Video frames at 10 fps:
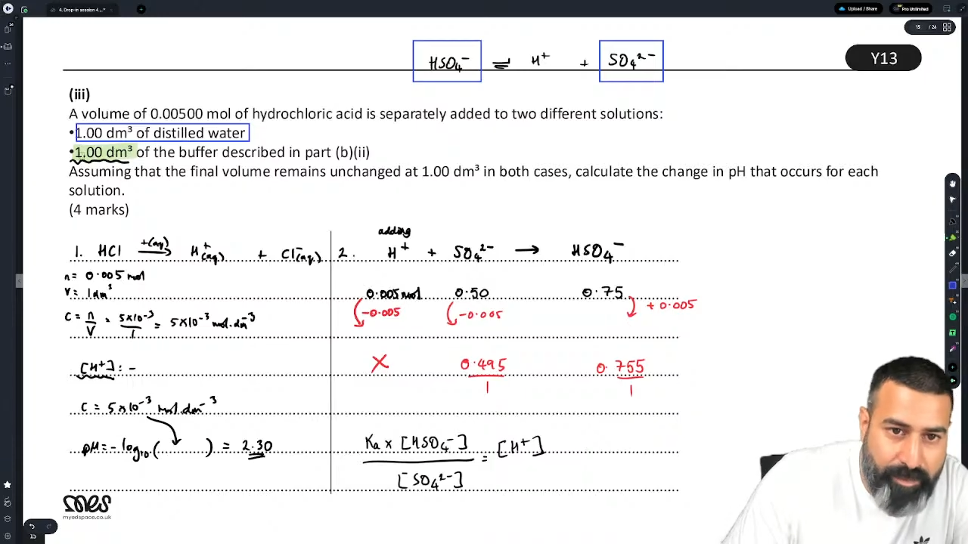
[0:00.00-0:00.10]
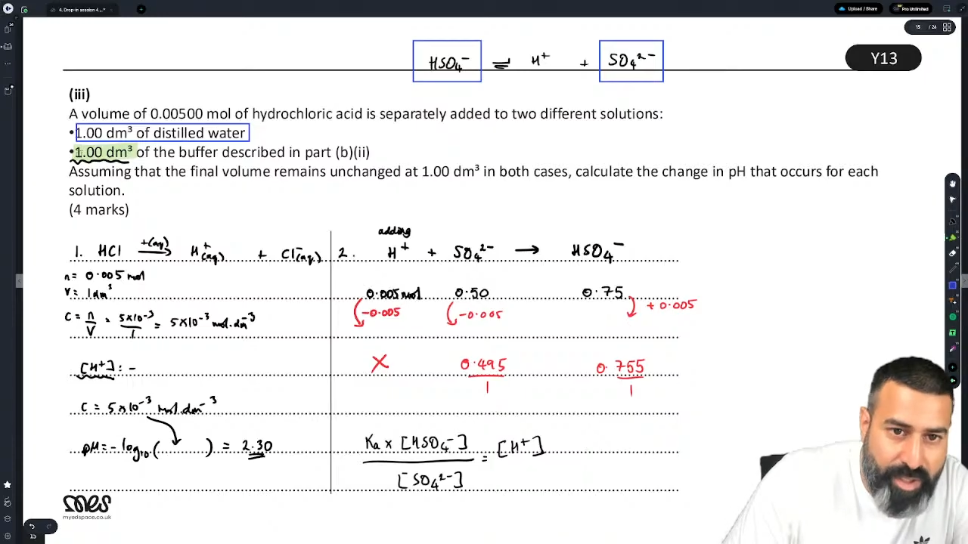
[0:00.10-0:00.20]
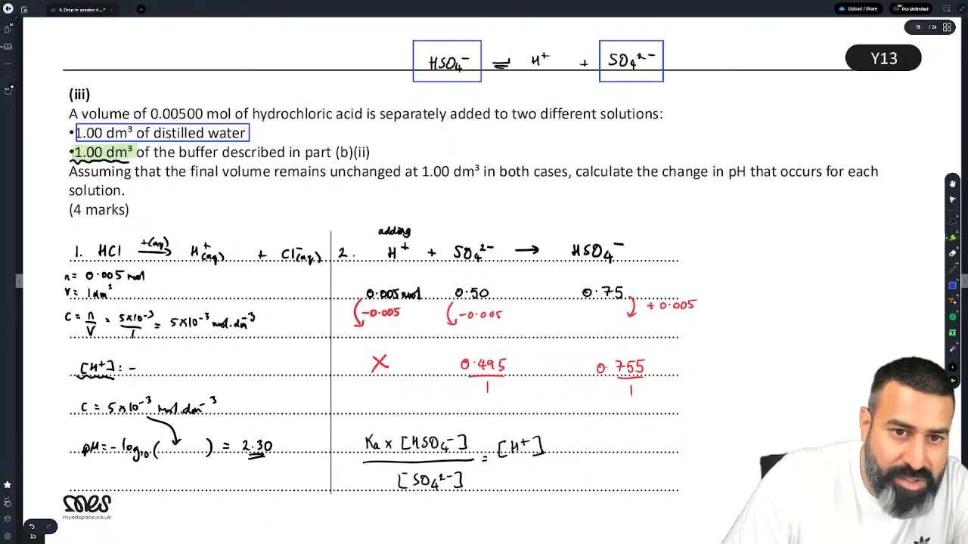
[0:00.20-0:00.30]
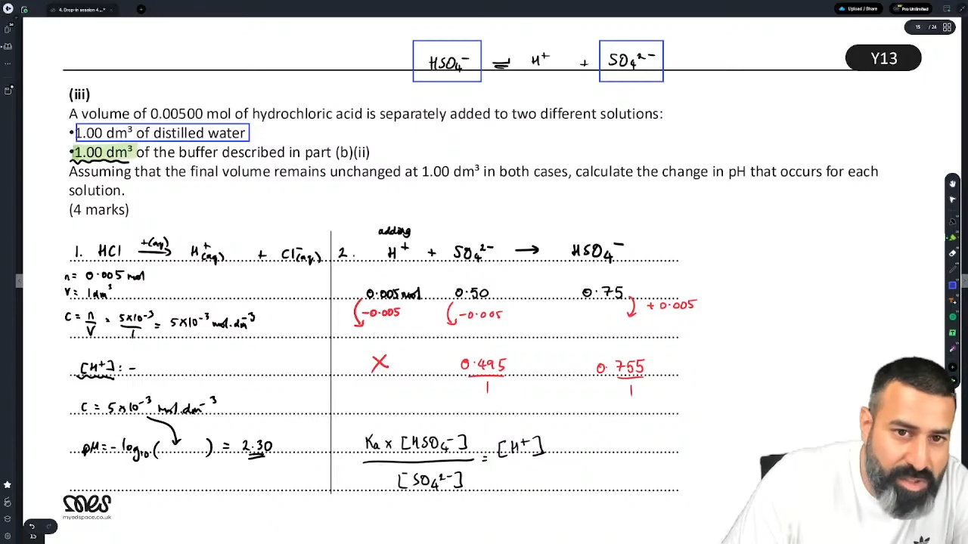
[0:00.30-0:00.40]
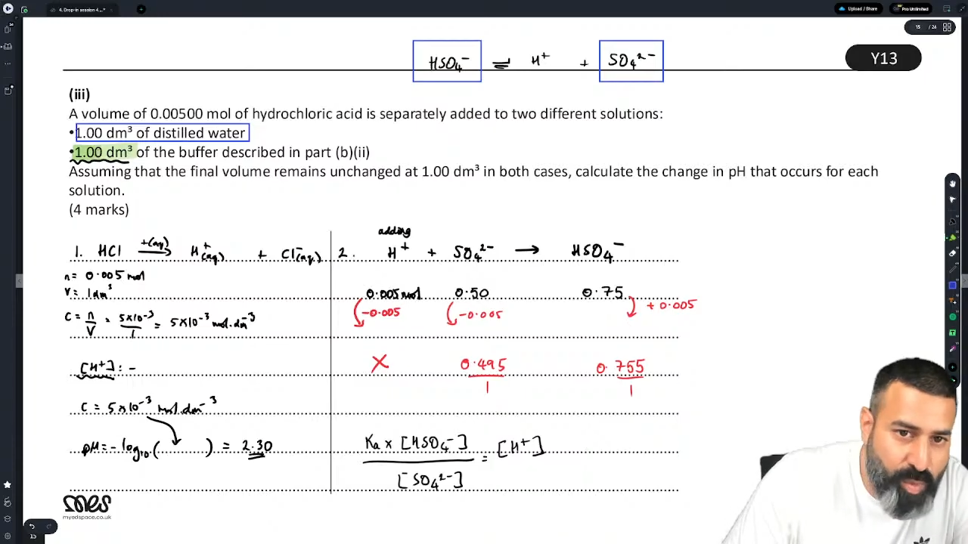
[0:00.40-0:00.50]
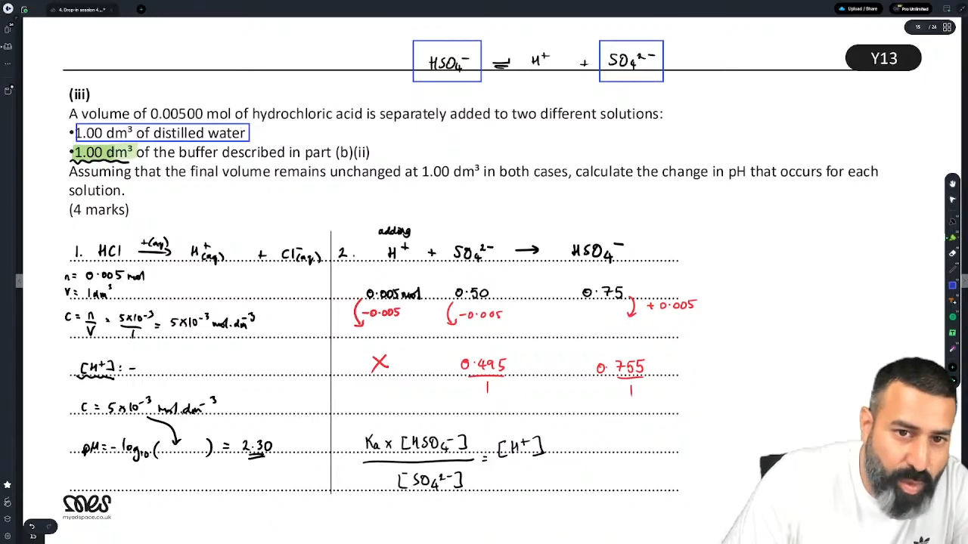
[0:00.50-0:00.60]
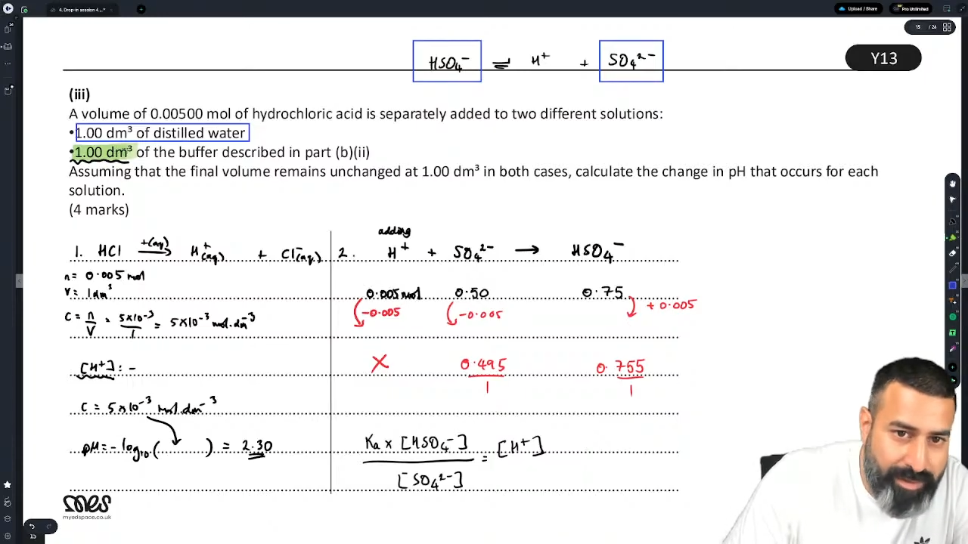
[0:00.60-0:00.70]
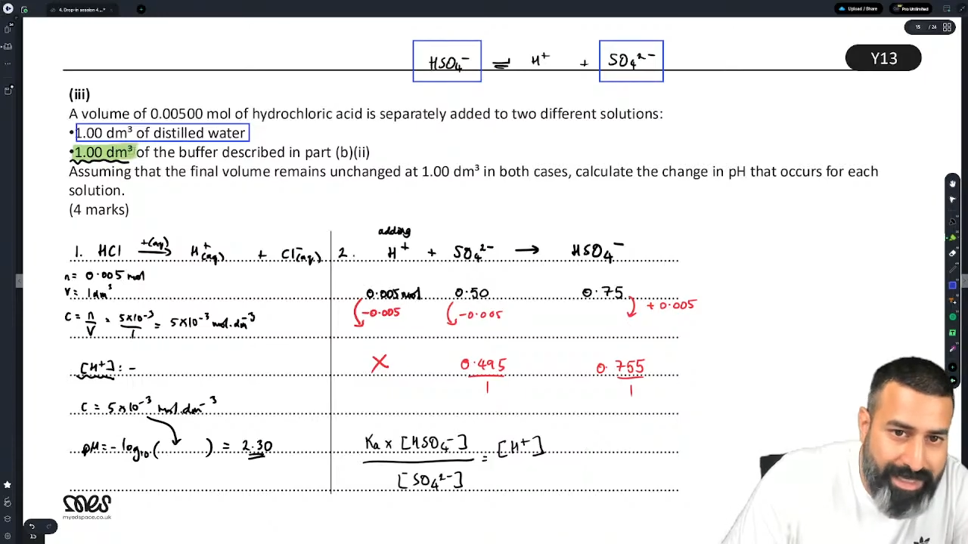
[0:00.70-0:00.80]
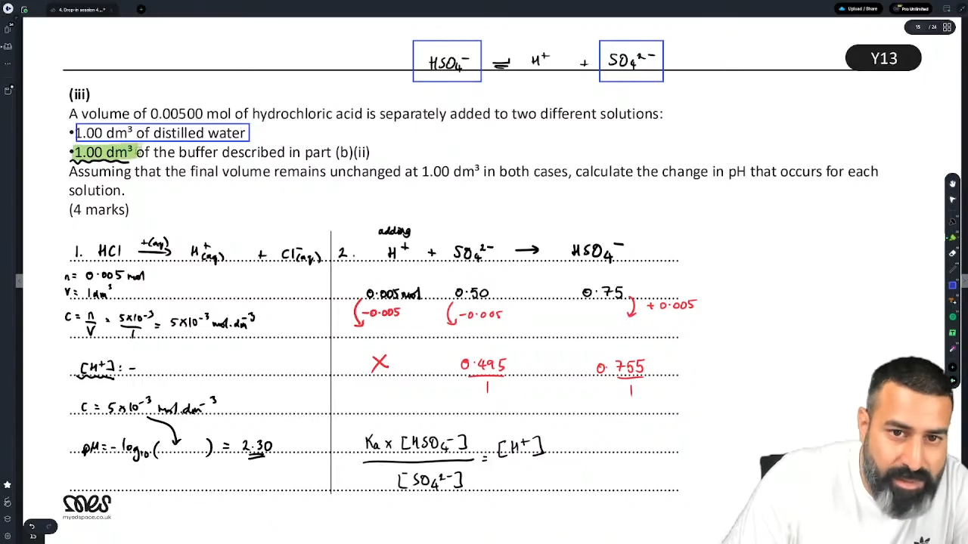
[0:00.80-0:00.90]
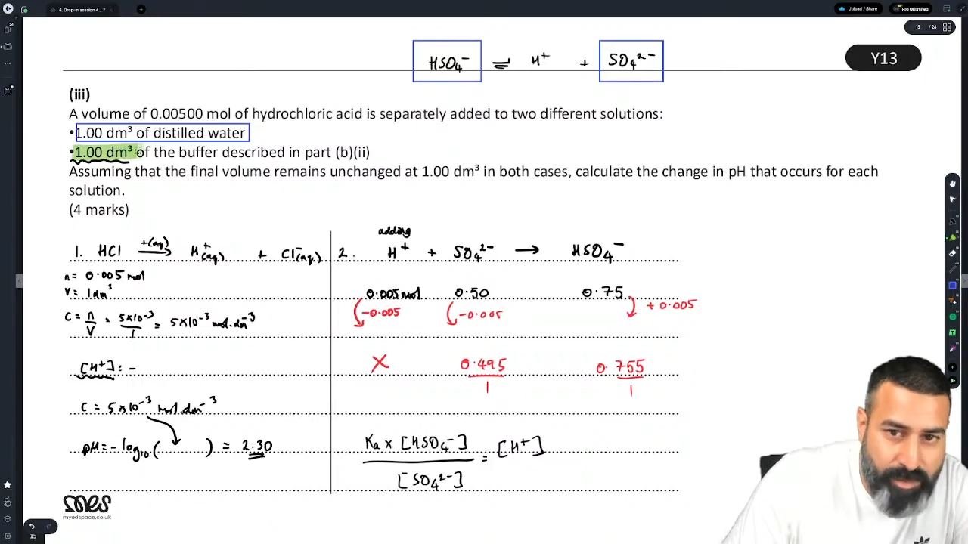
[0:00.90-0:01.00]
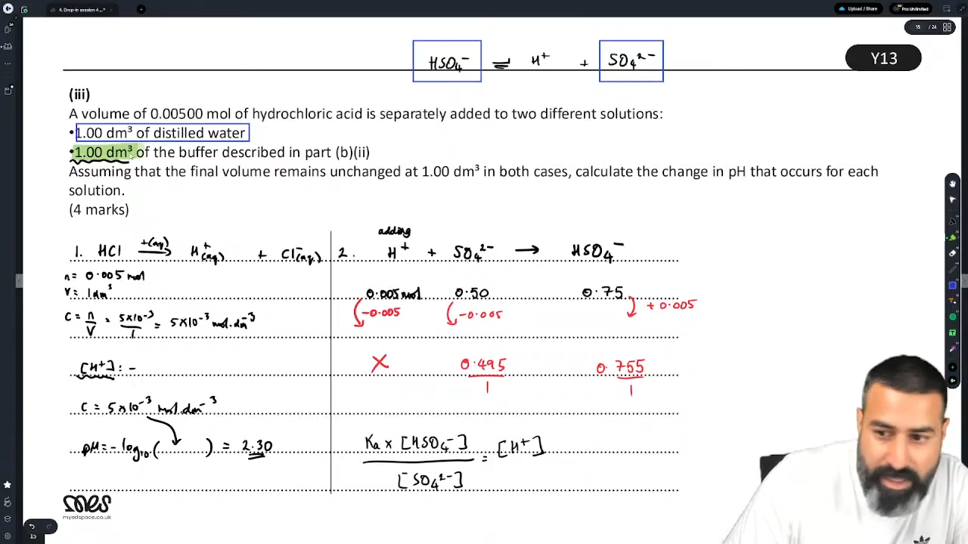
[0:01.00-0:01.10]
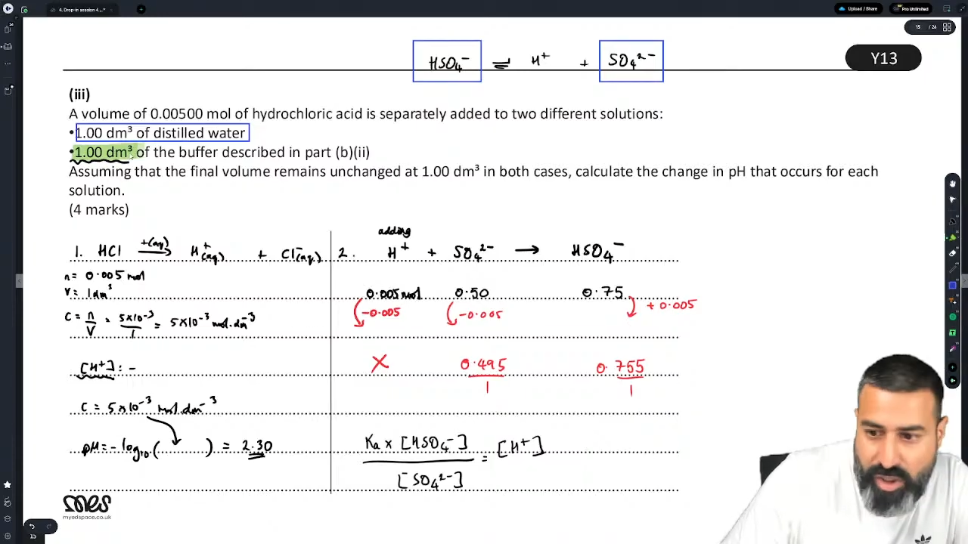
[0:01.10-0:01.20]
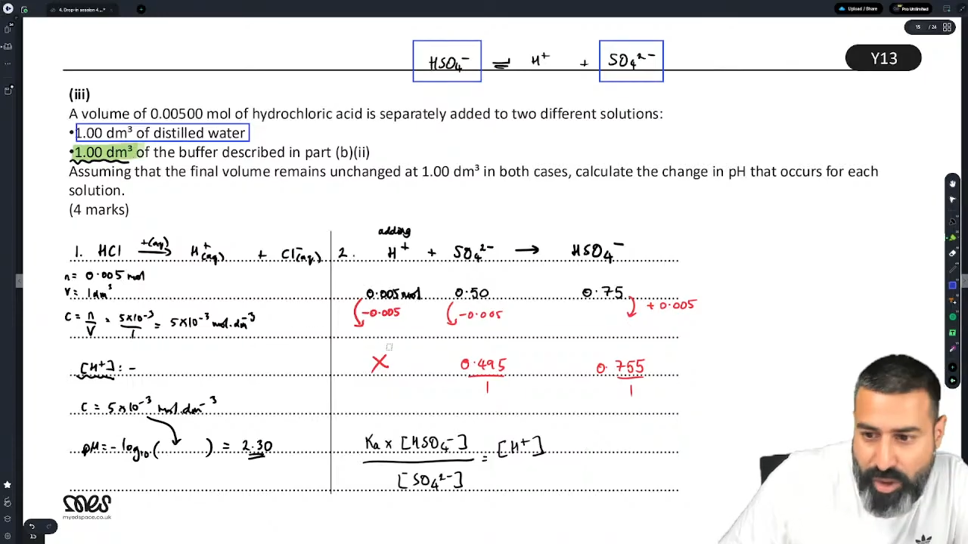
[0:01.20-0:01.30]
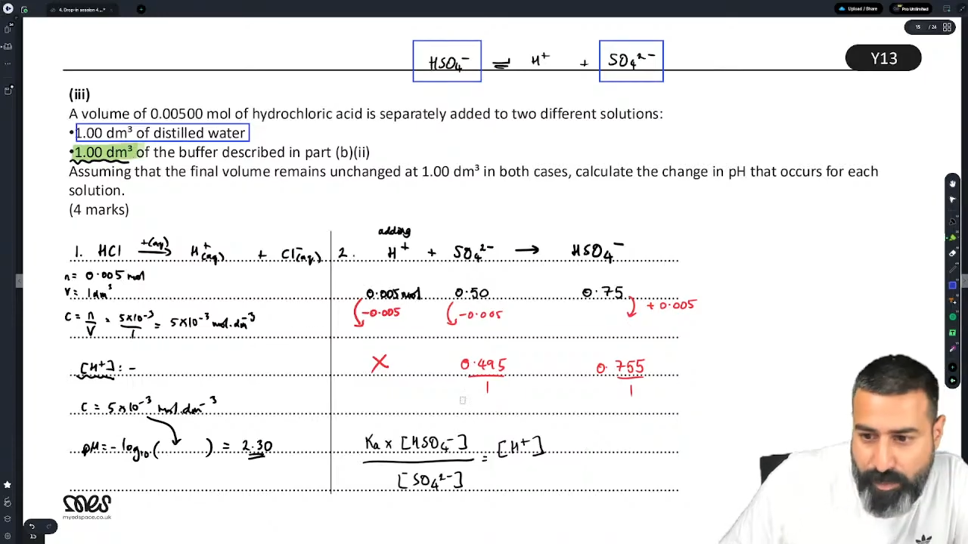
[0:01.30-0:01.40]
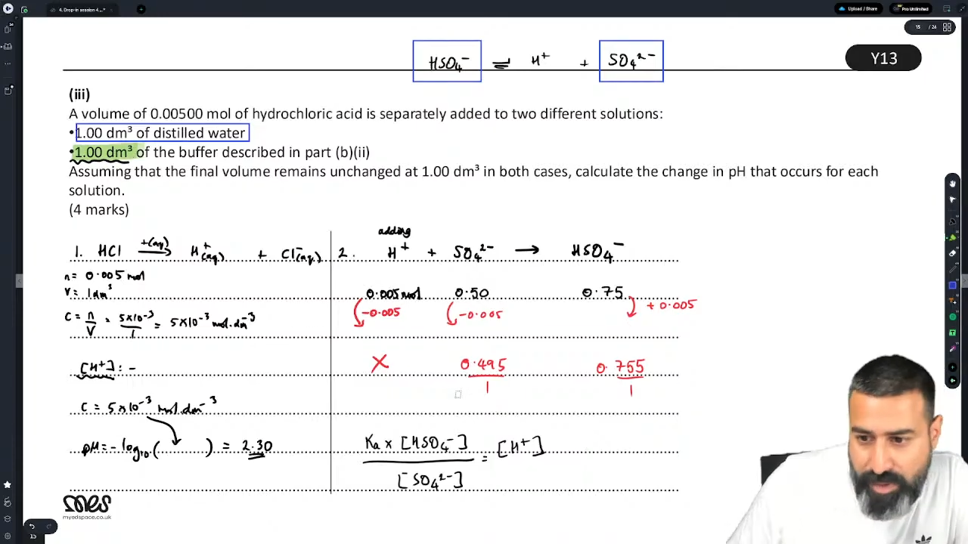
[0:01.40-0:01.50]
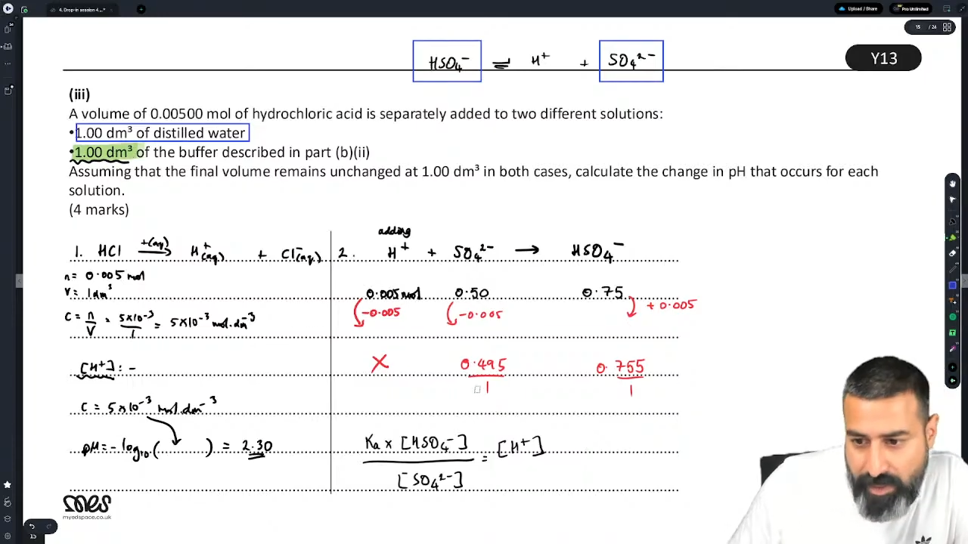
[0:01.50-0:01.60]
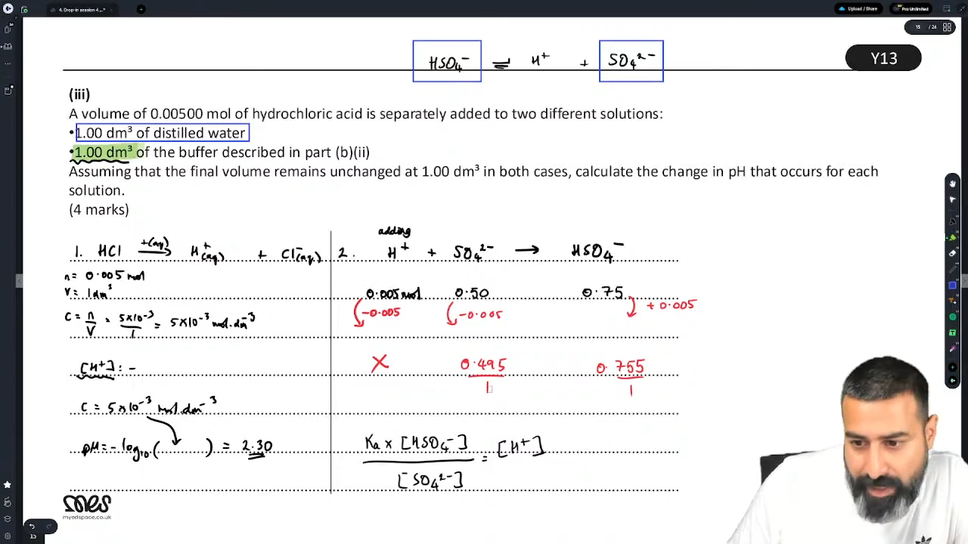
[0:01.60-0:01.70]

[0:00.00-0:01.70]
Because it's 1 decimeter cubed,